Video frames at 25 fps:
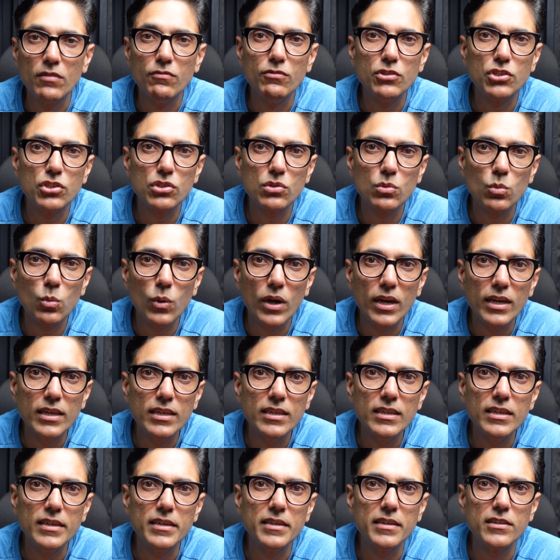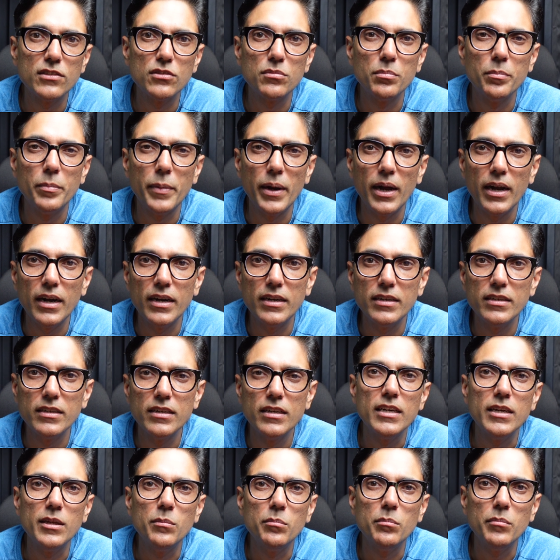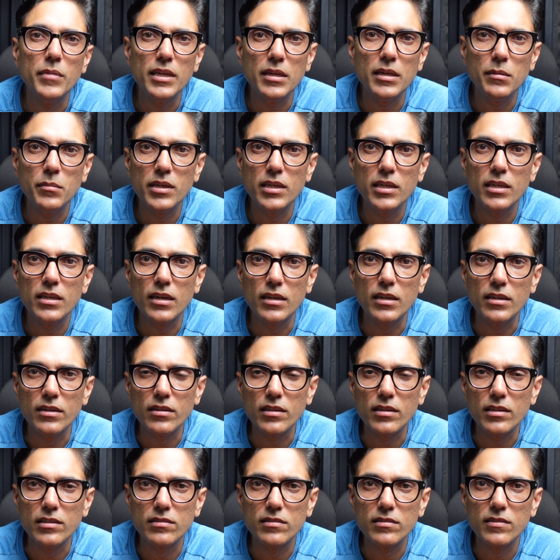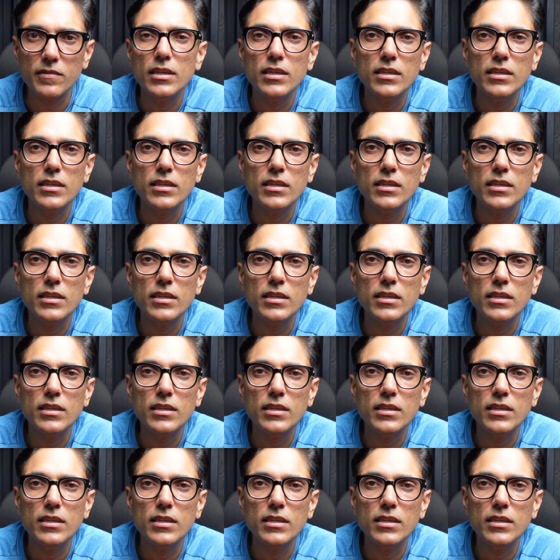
which is why it is banned in many countries.